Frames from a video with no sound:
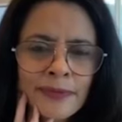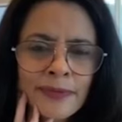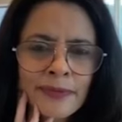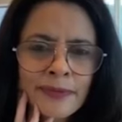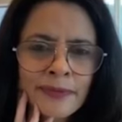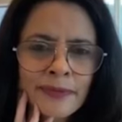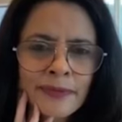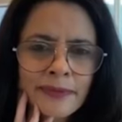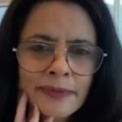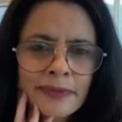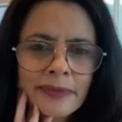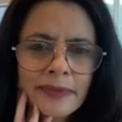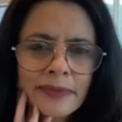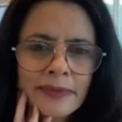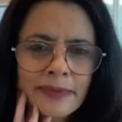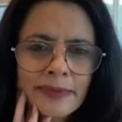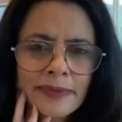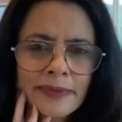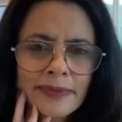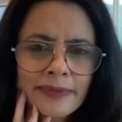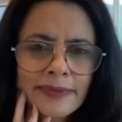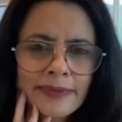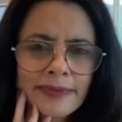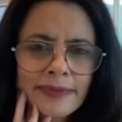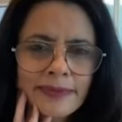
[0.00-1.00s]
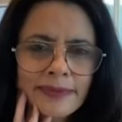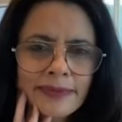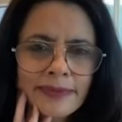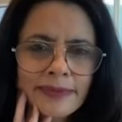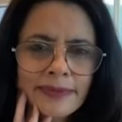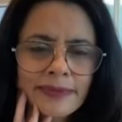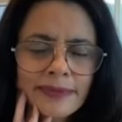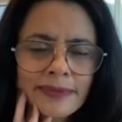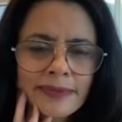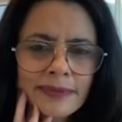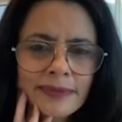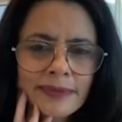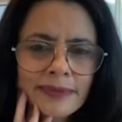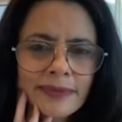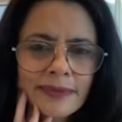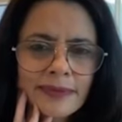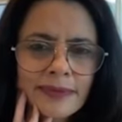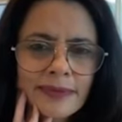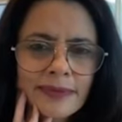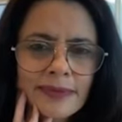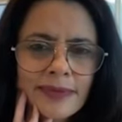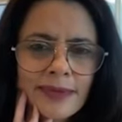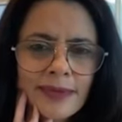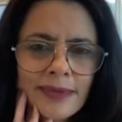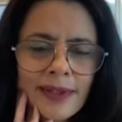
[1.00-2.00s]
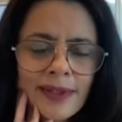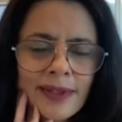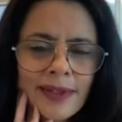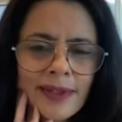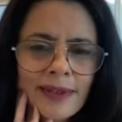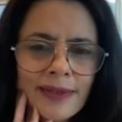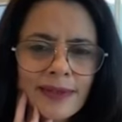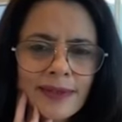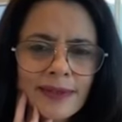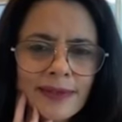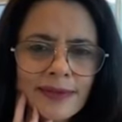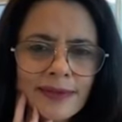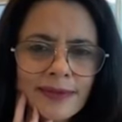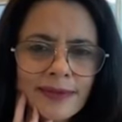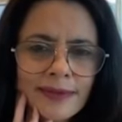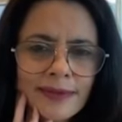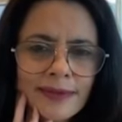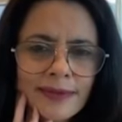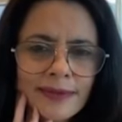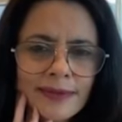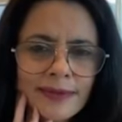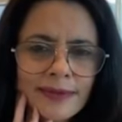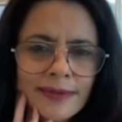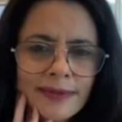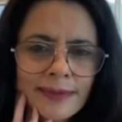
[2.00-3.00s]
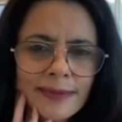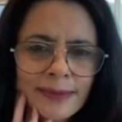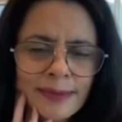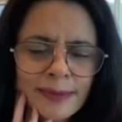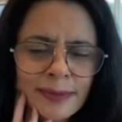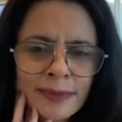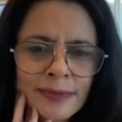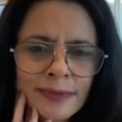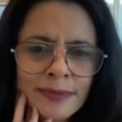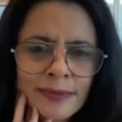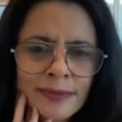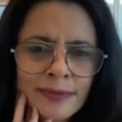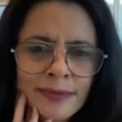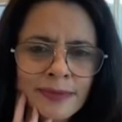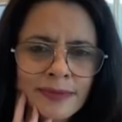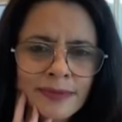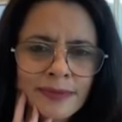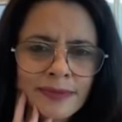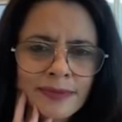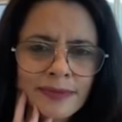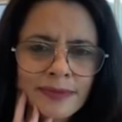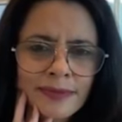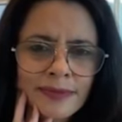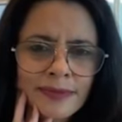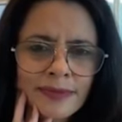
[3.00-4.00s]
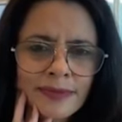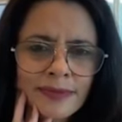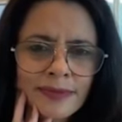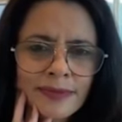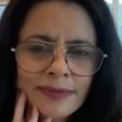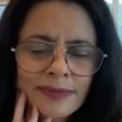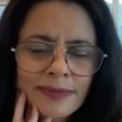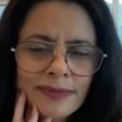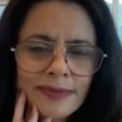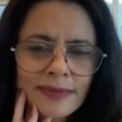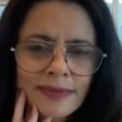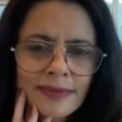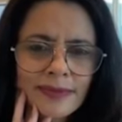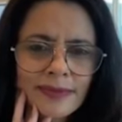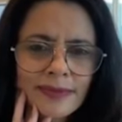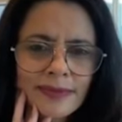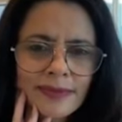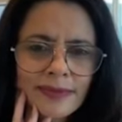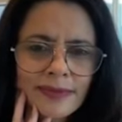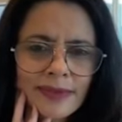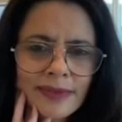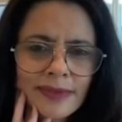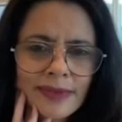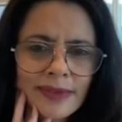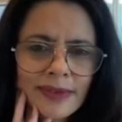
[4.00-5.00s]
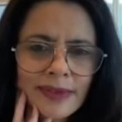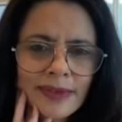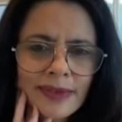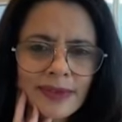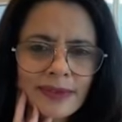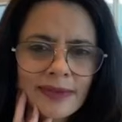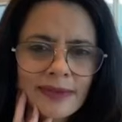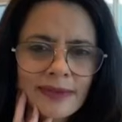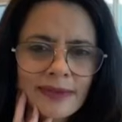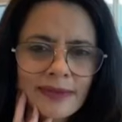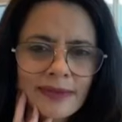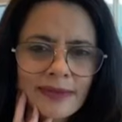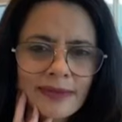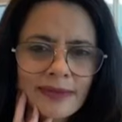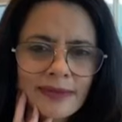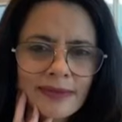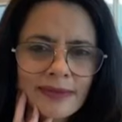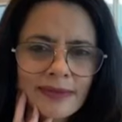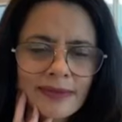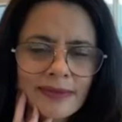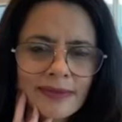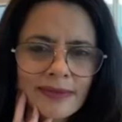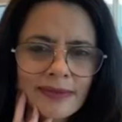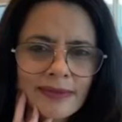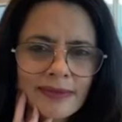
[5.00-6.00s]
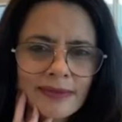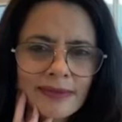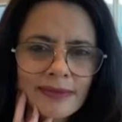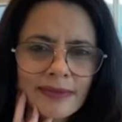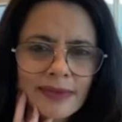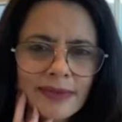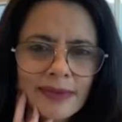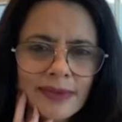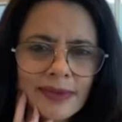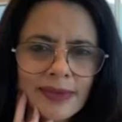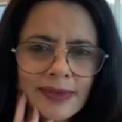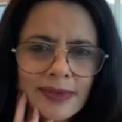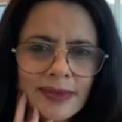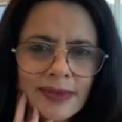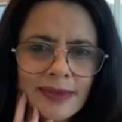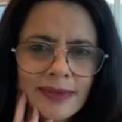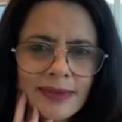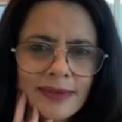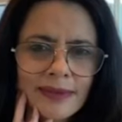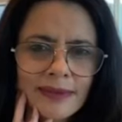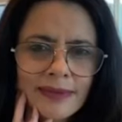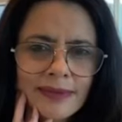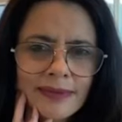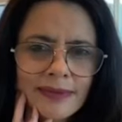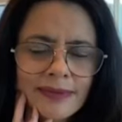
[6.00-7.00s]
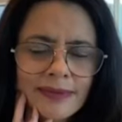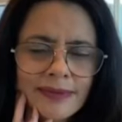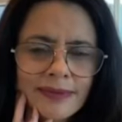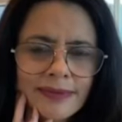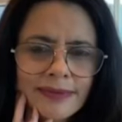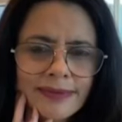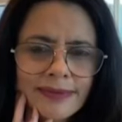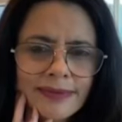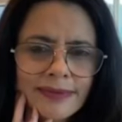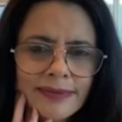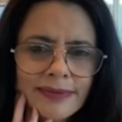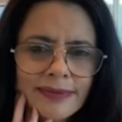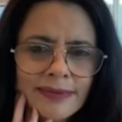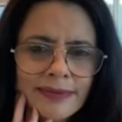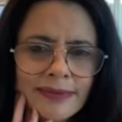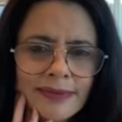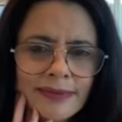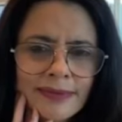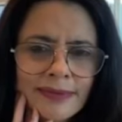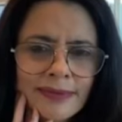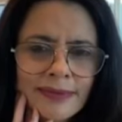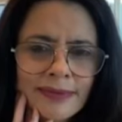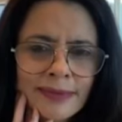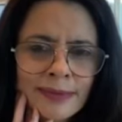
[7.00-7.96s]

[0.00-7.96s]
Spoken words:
The person shown says nothing.